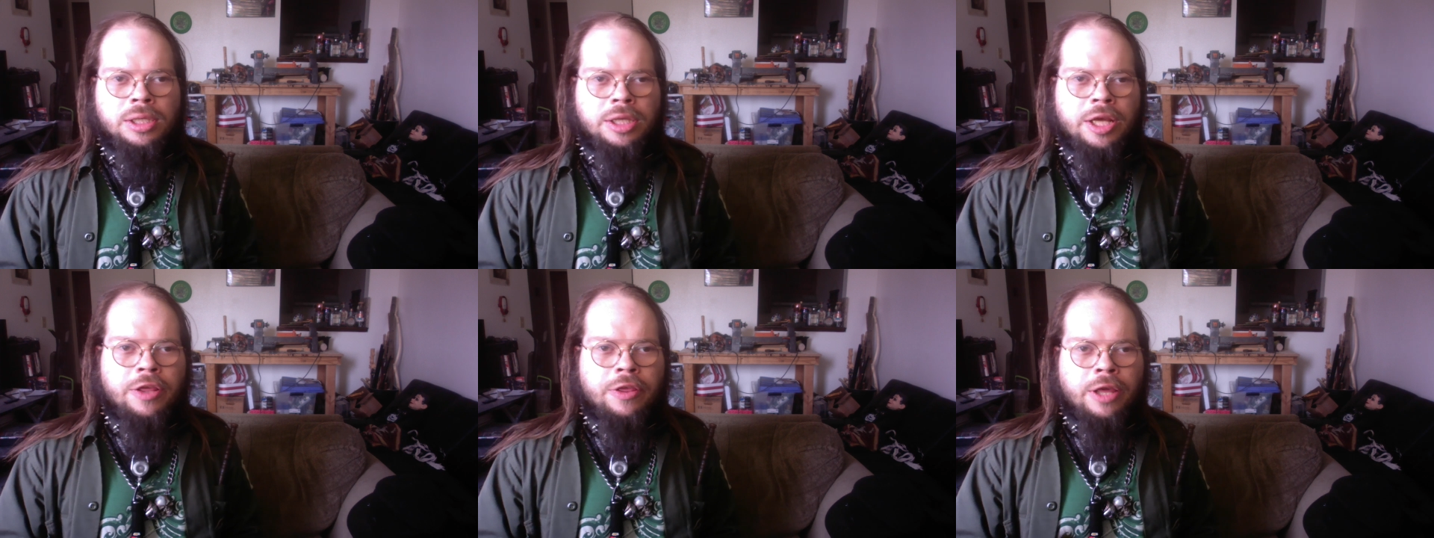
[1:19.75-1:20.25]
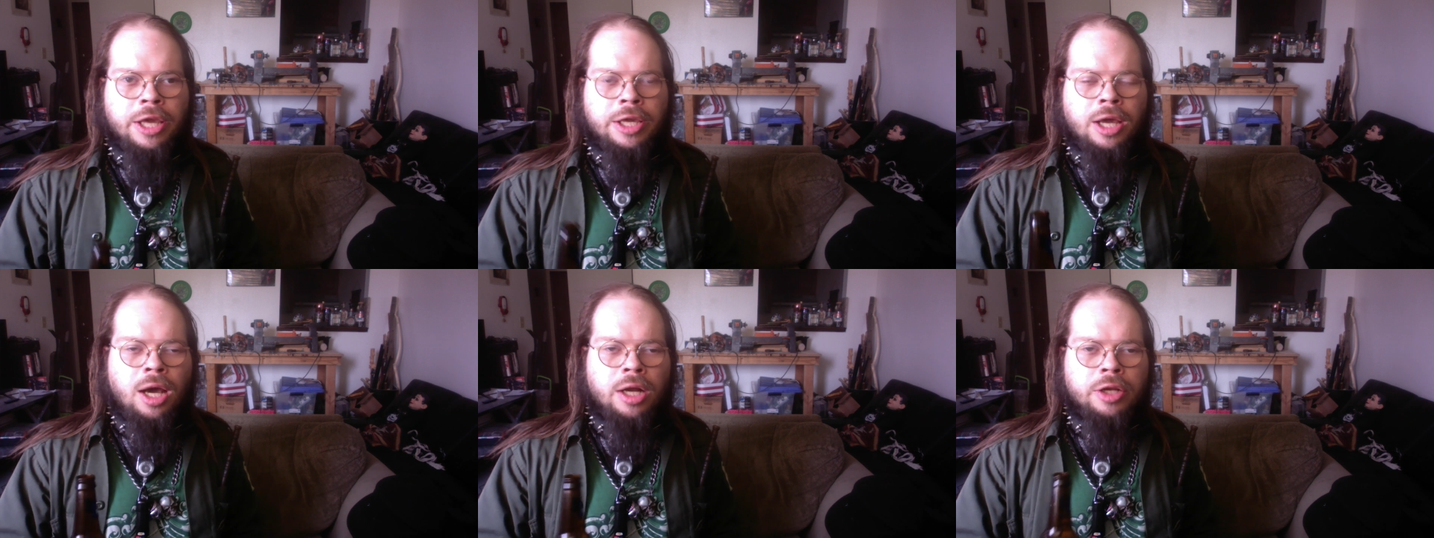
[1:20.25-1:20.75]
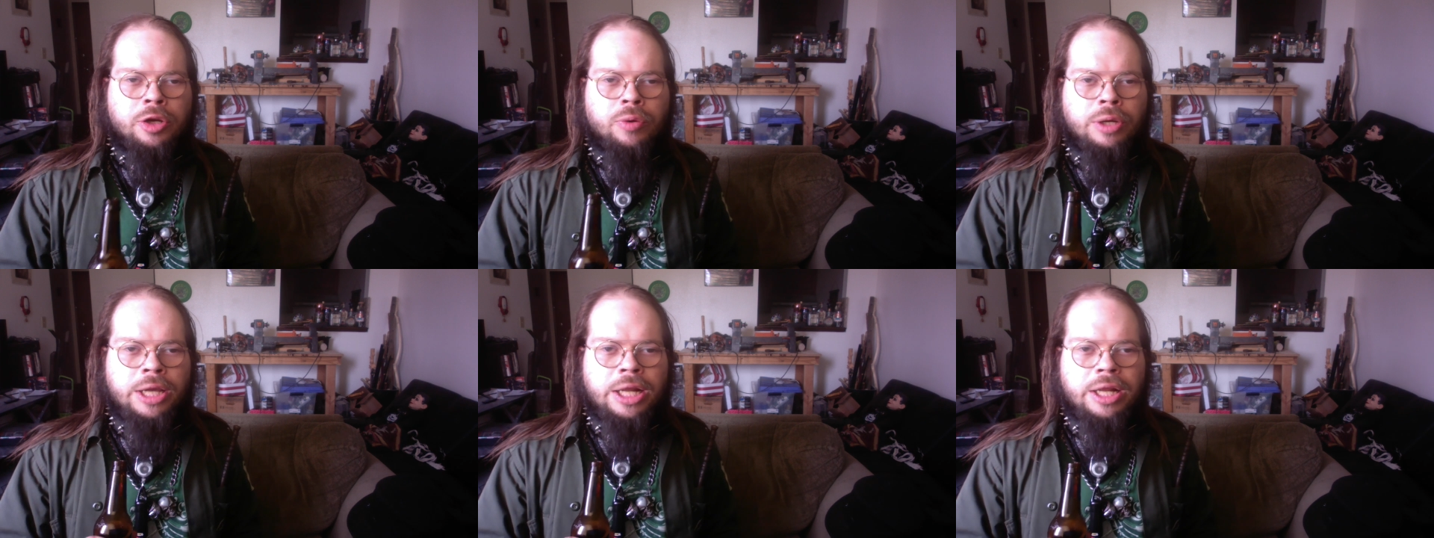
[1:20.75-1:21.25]
They say God
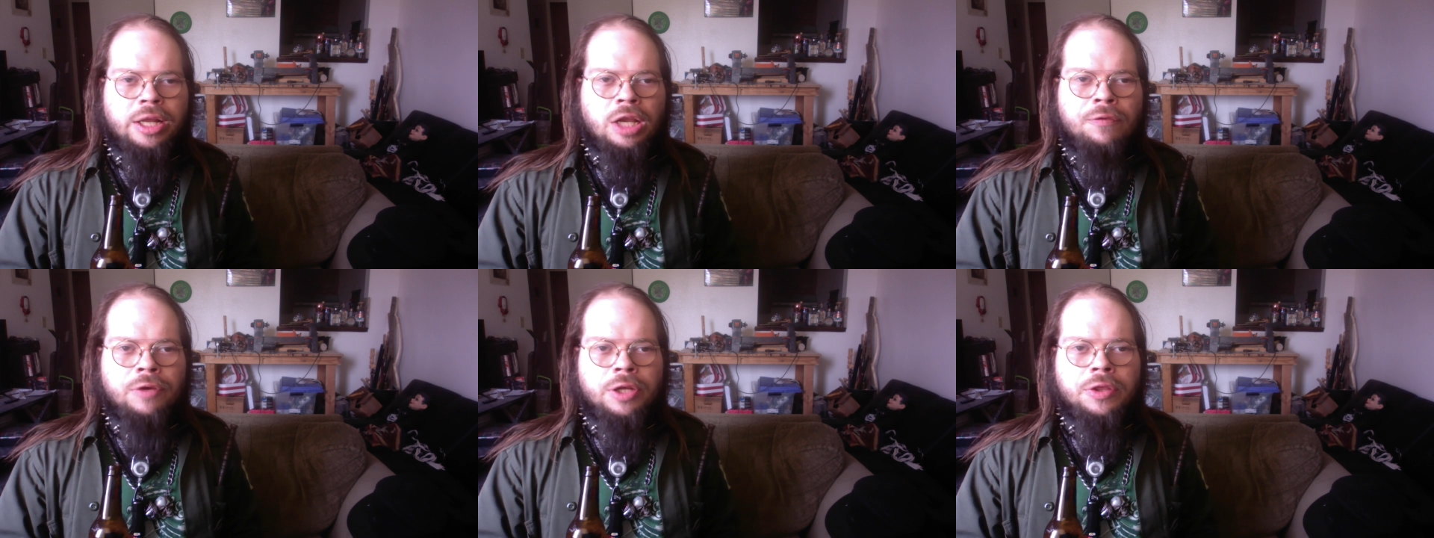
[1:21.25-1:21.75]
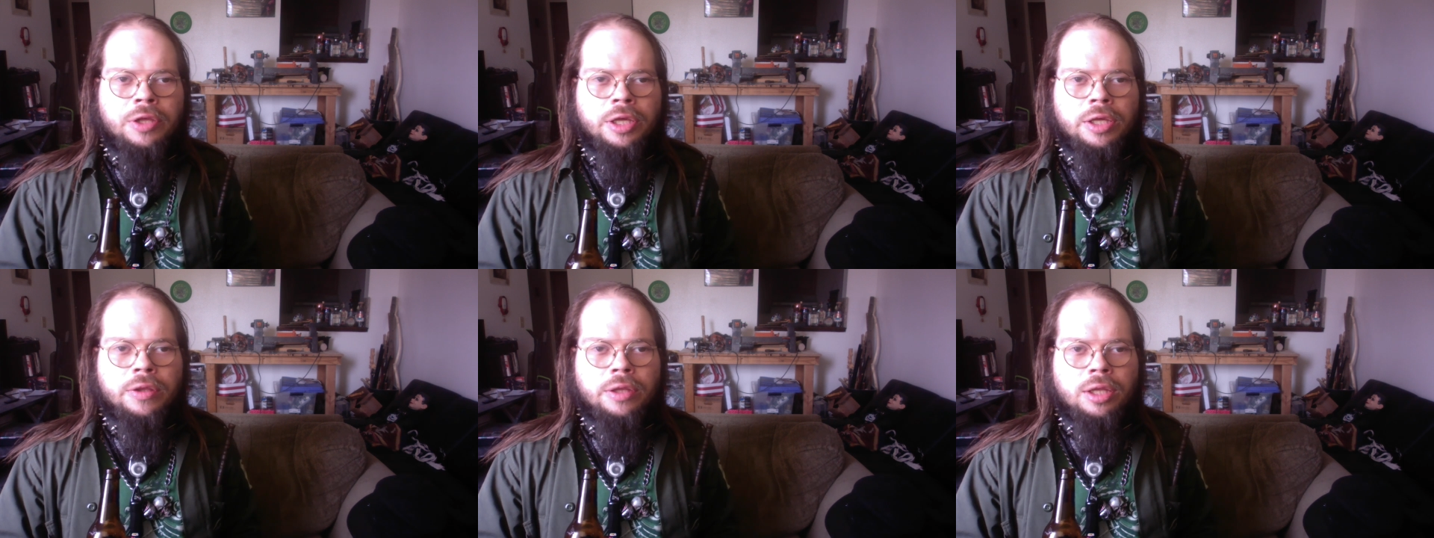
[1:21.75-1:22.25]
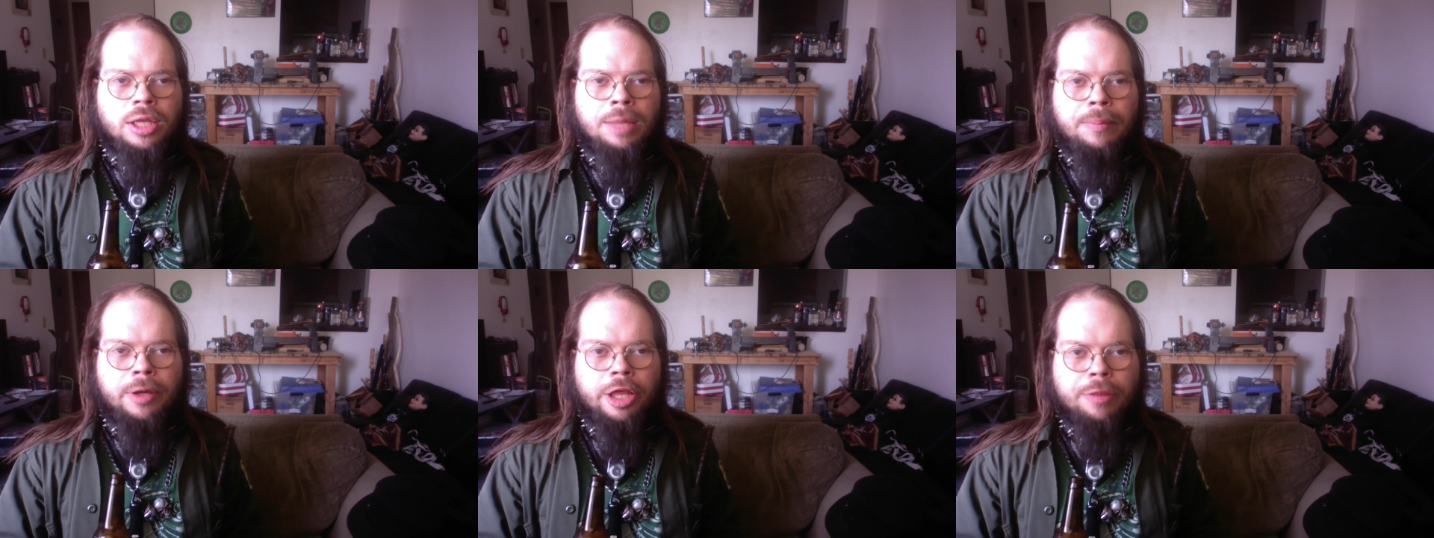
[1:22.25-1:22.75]
created everything, then that
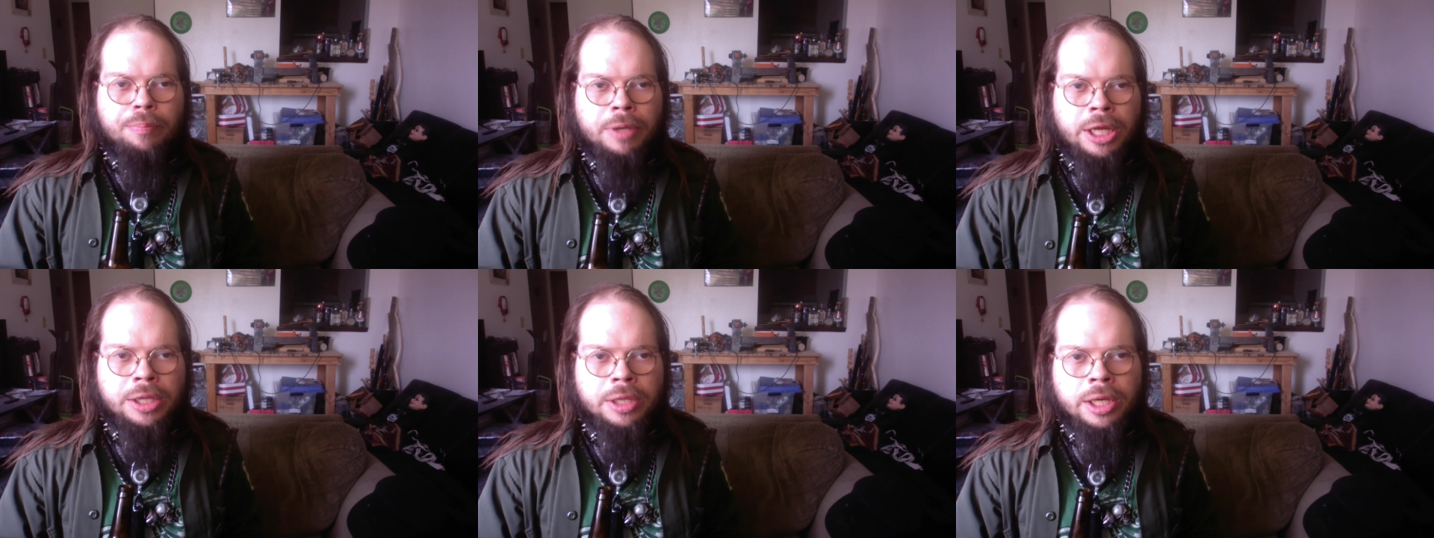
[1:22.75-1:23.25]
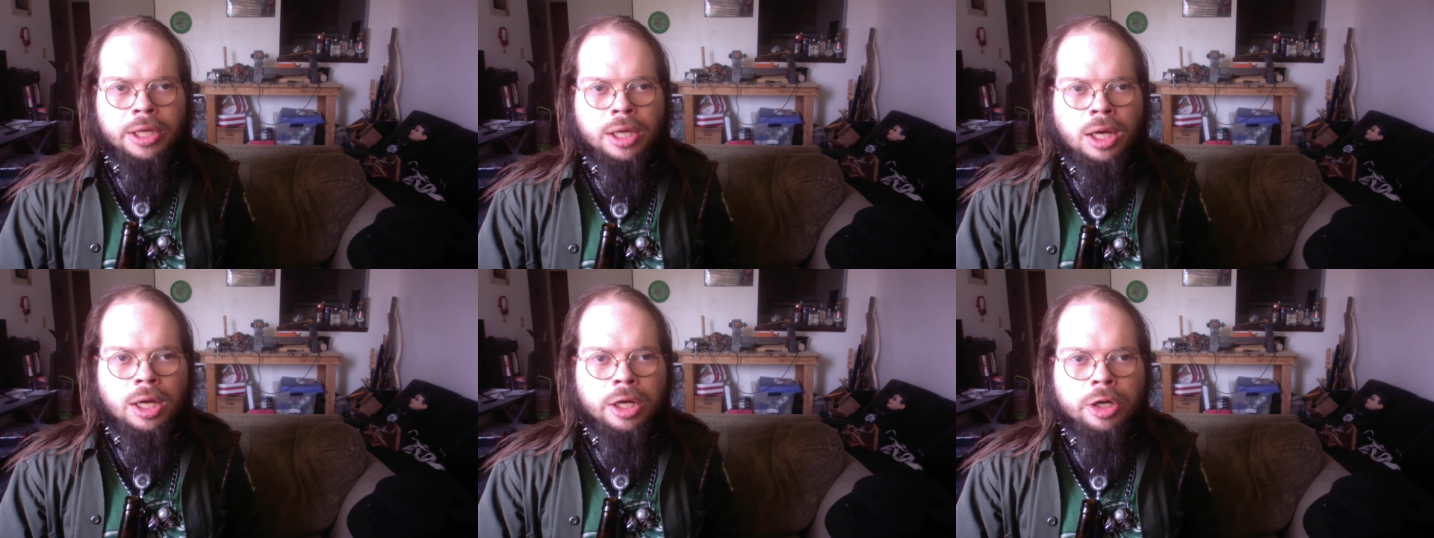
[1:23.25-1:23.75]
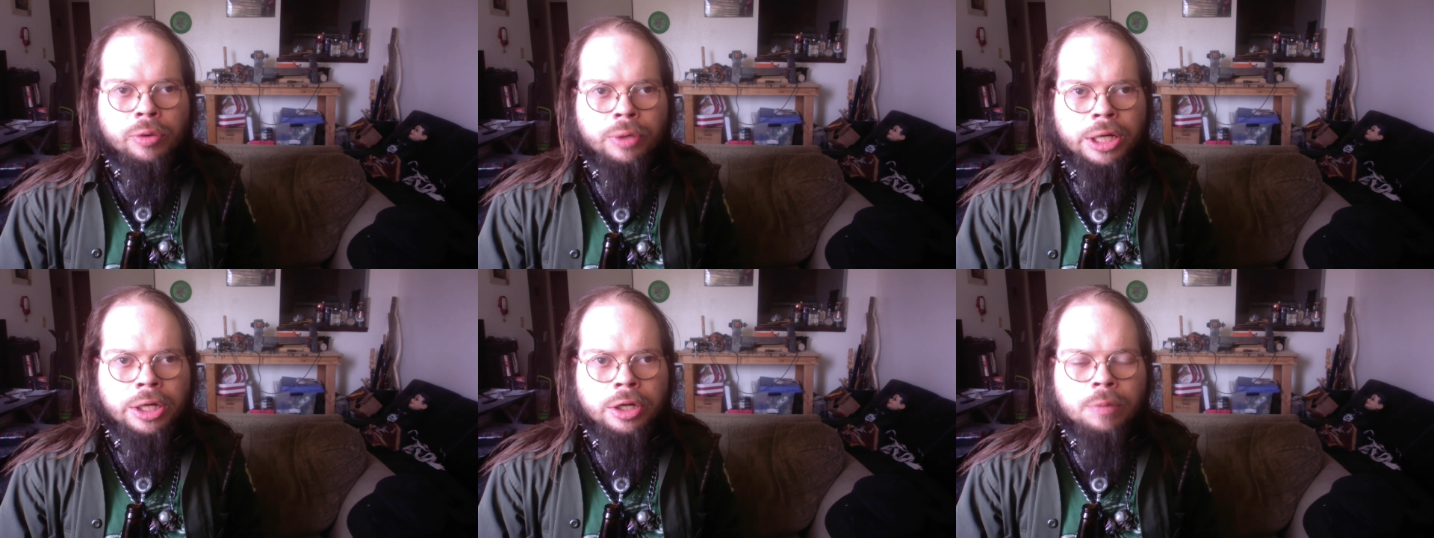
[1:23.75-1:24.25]
must mean that God
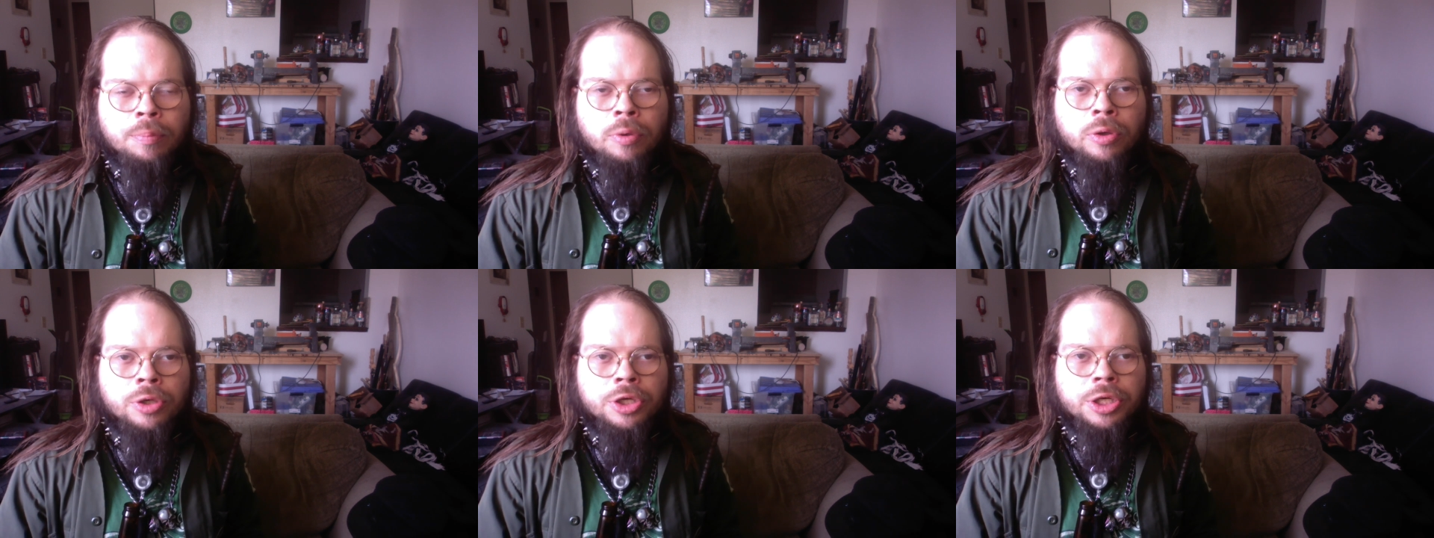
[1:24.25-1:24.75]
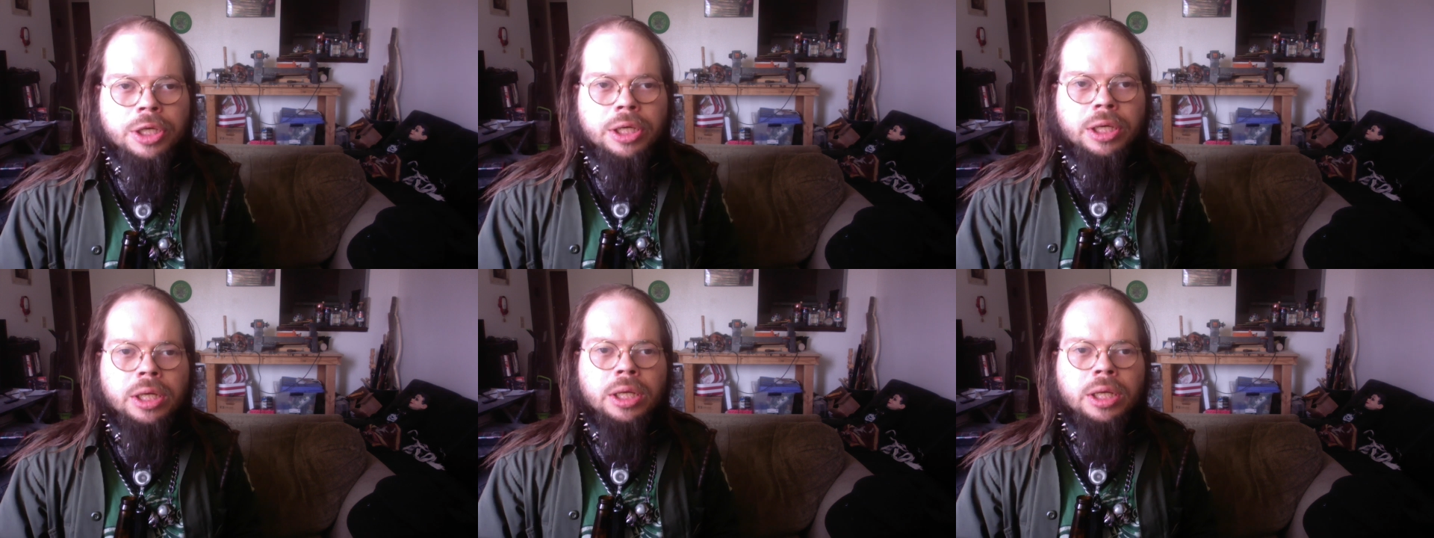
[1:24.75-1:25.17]
created abortion.